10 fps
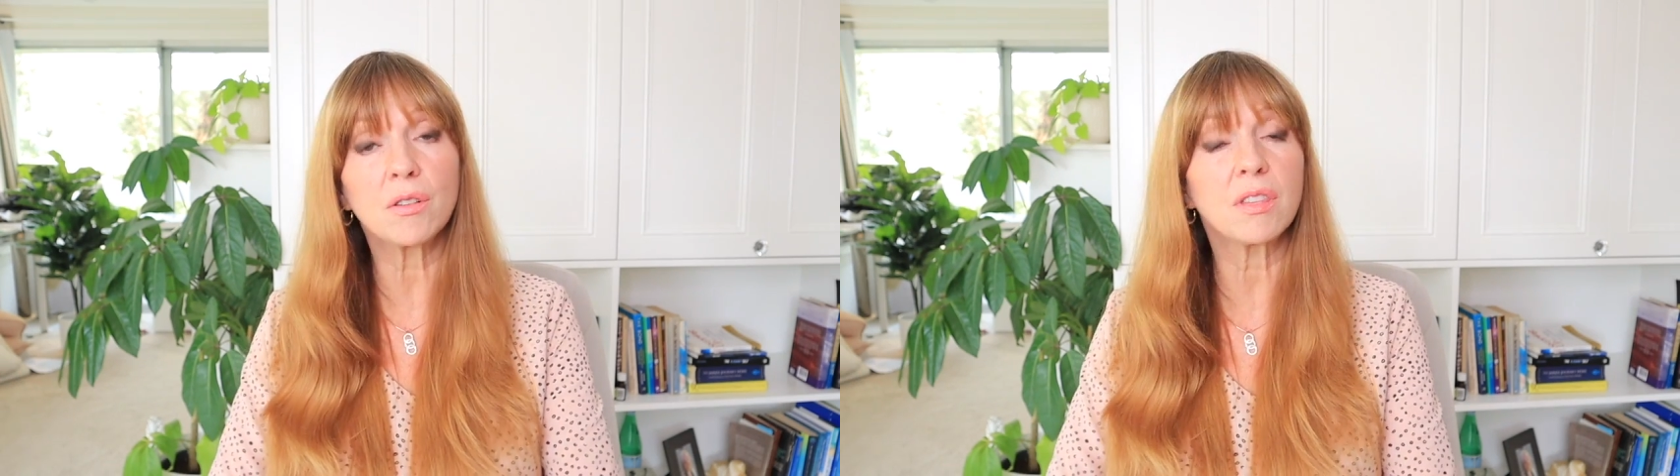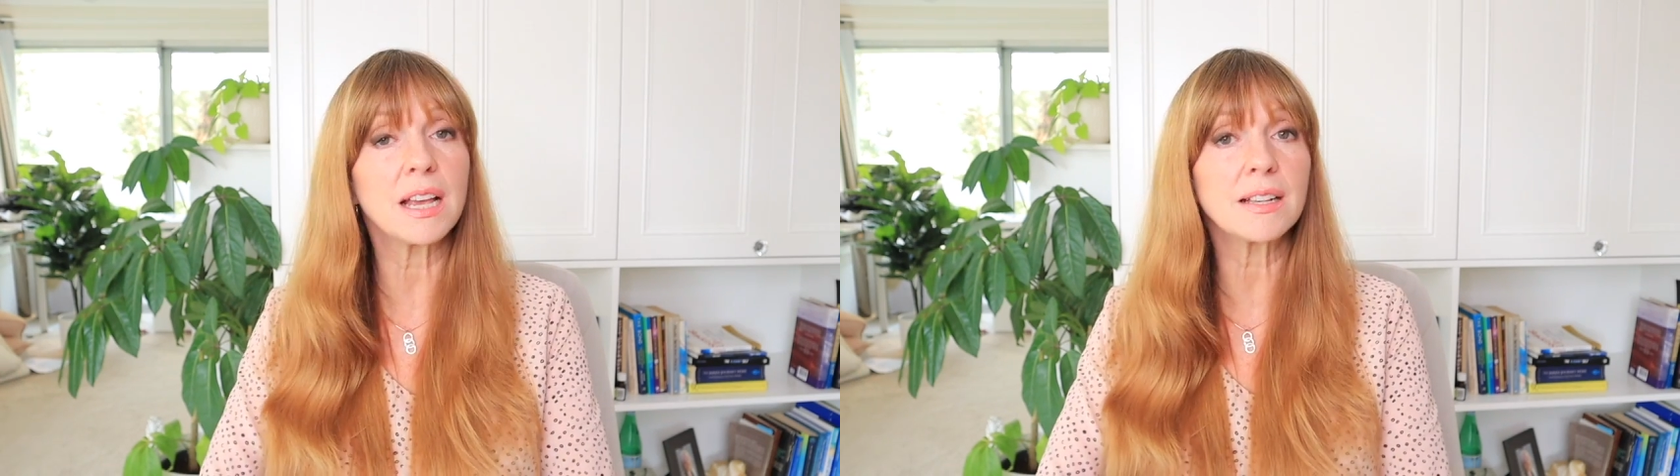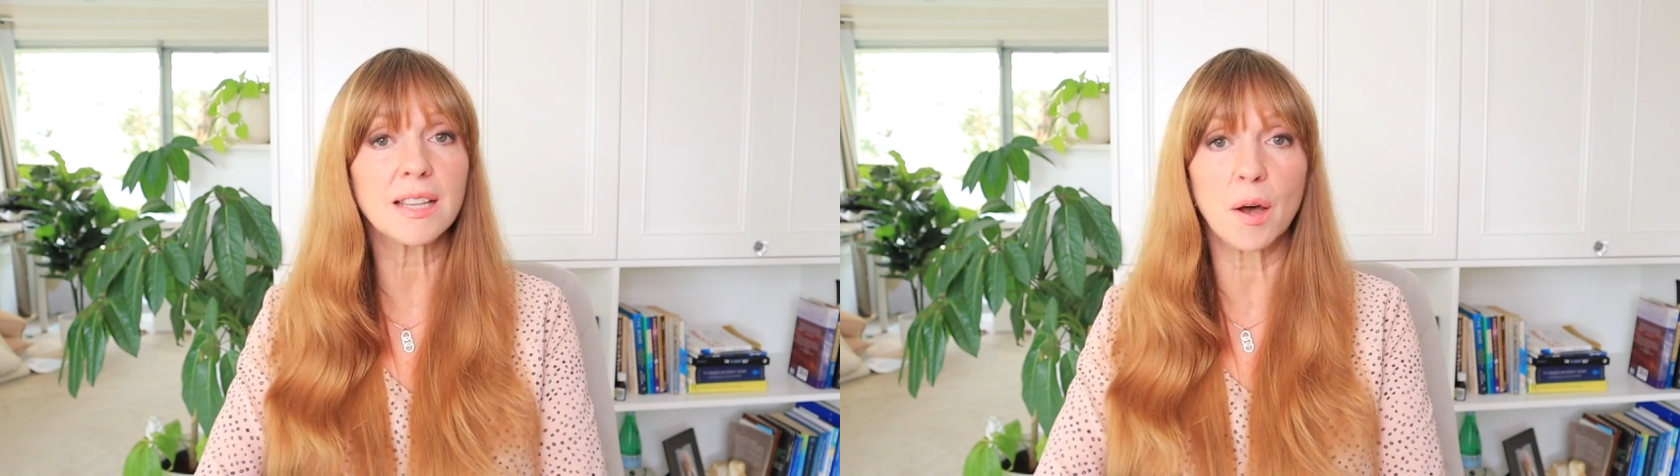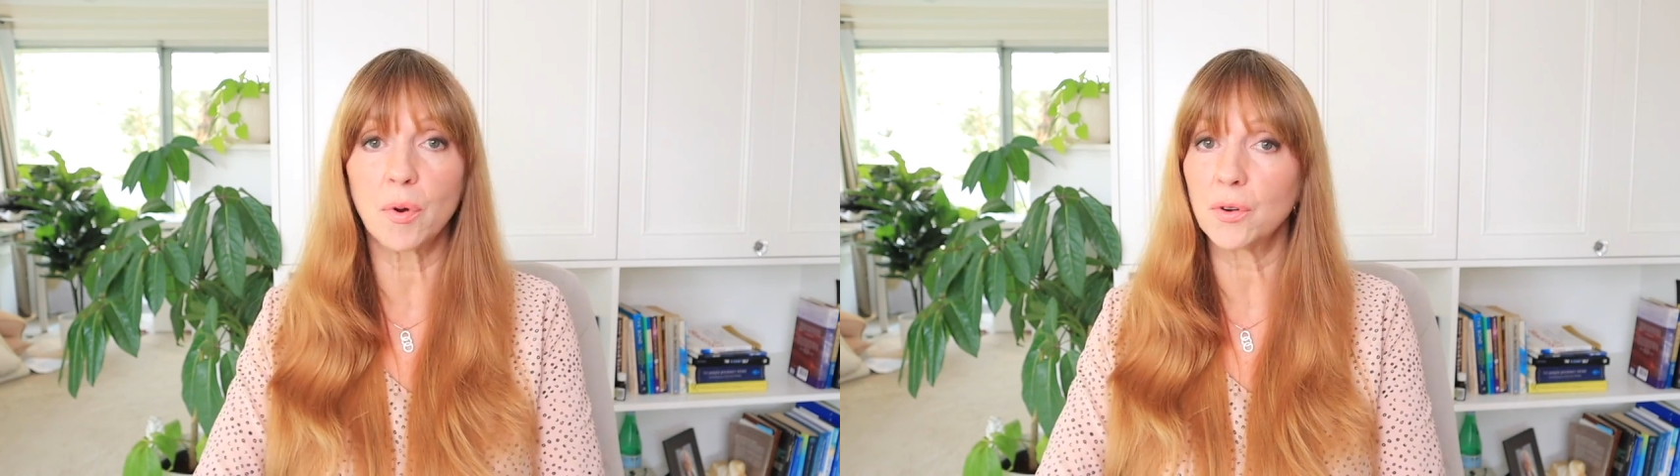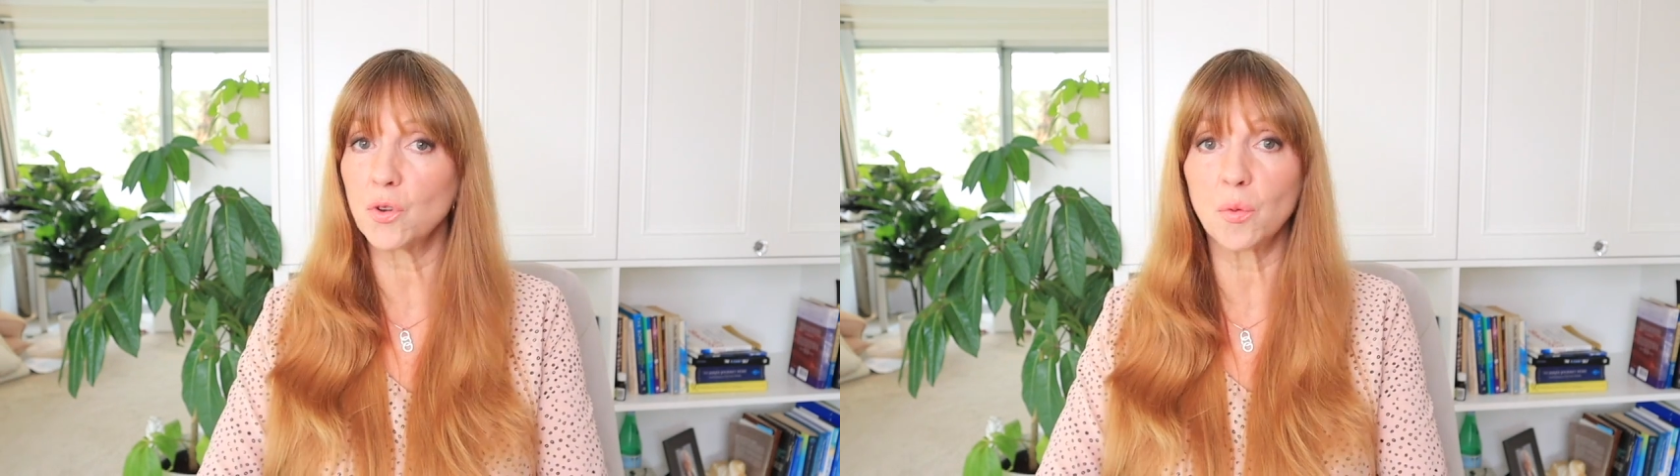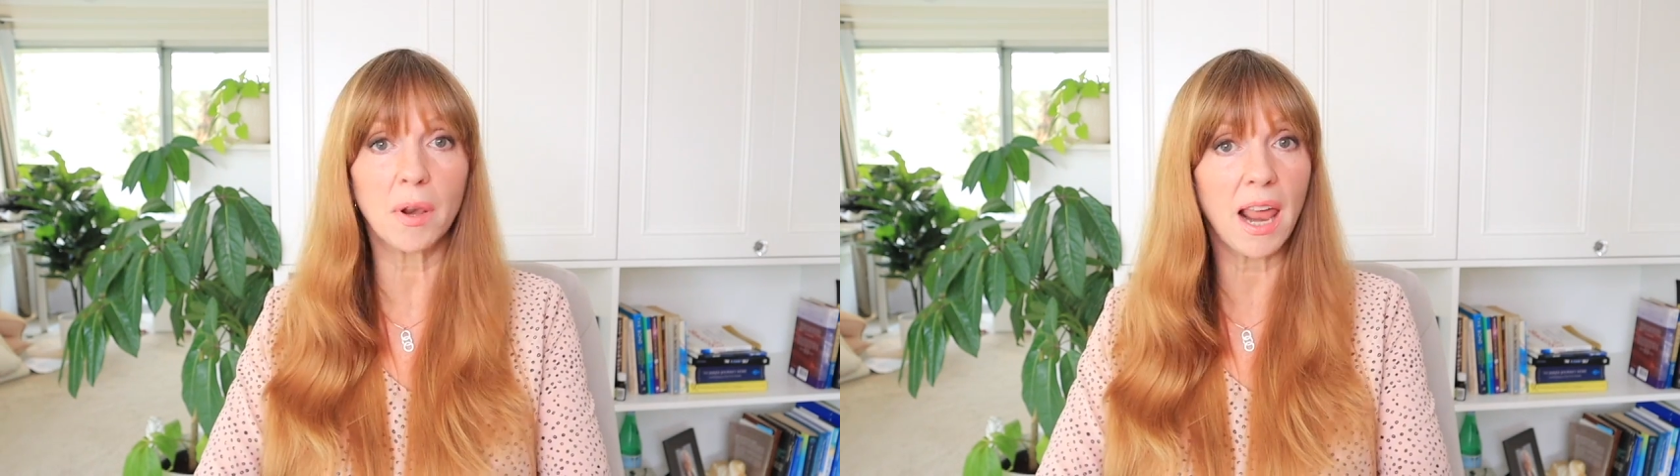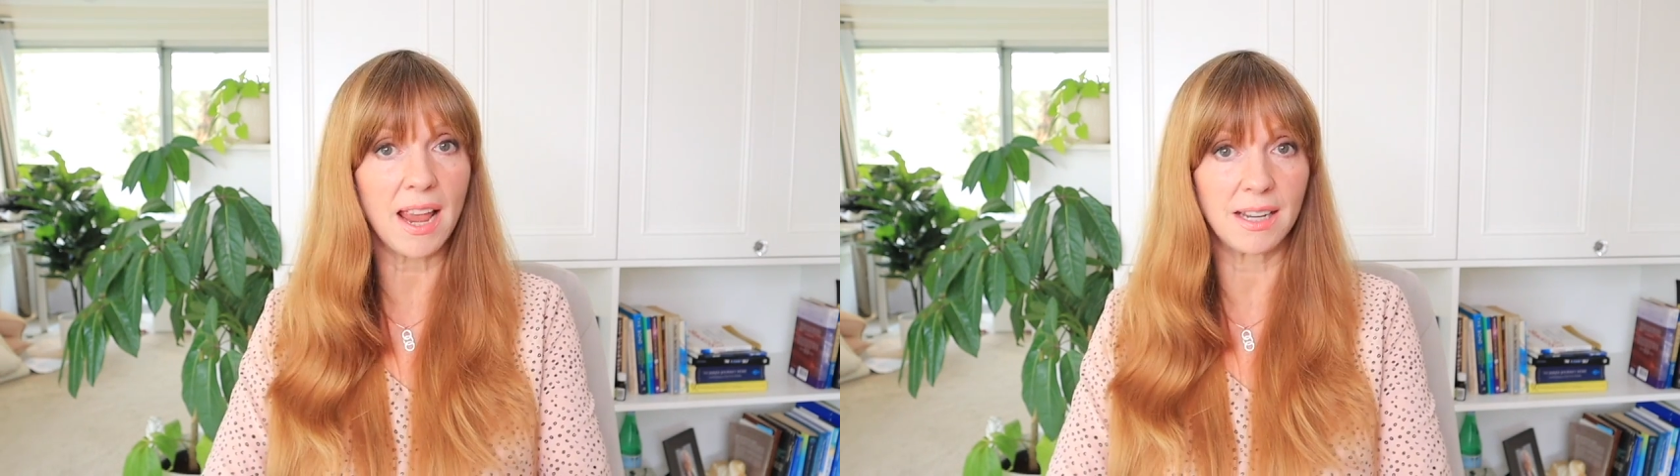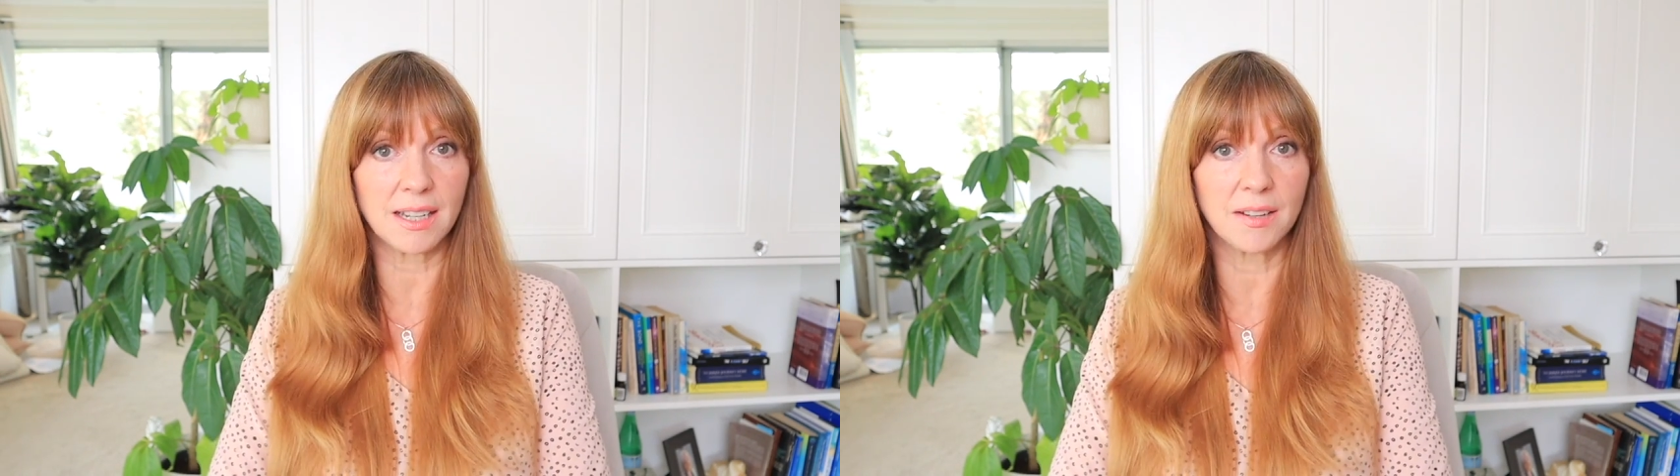things up on your
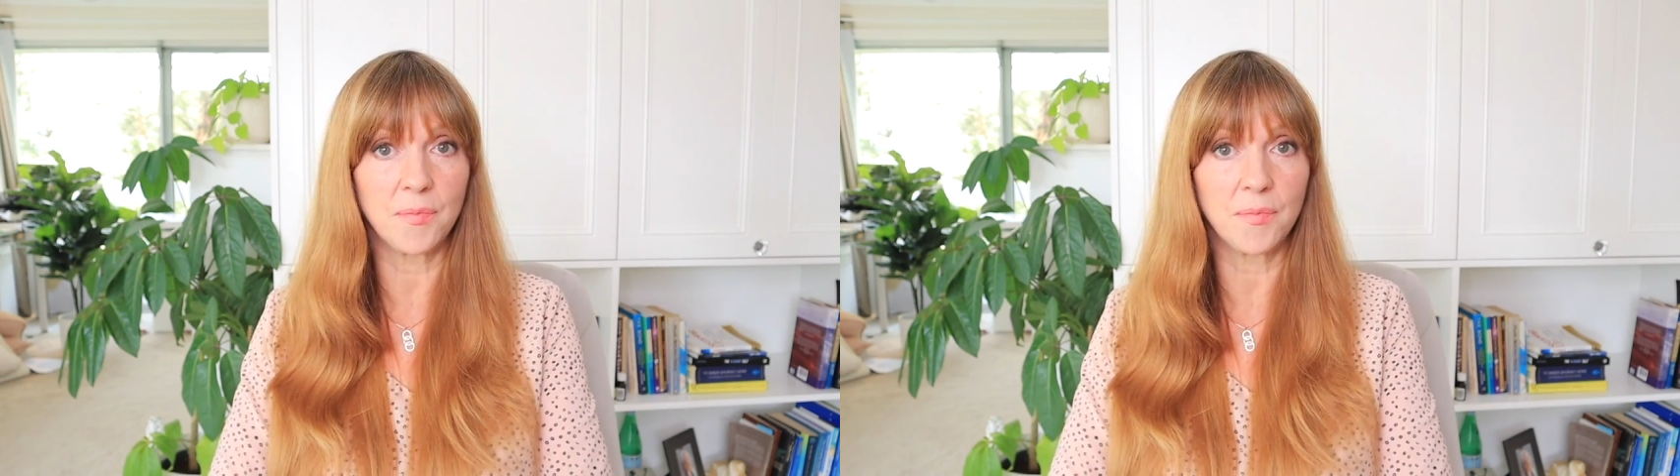plate.